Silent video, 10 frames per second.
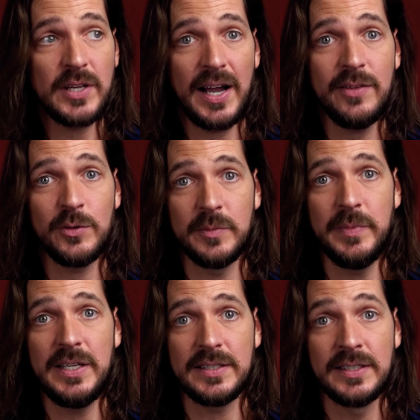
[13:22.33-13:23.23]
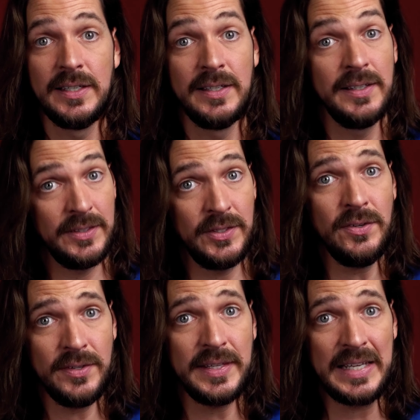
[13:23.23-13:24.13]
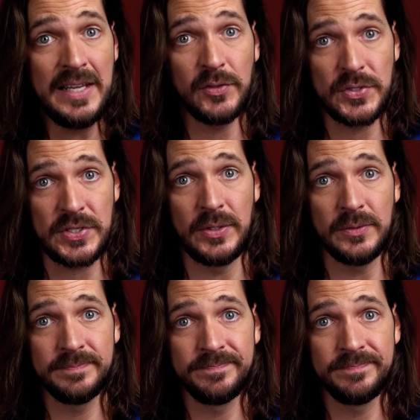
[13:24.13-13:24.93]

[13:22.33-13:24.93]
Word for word: either admit you're in the evil zone,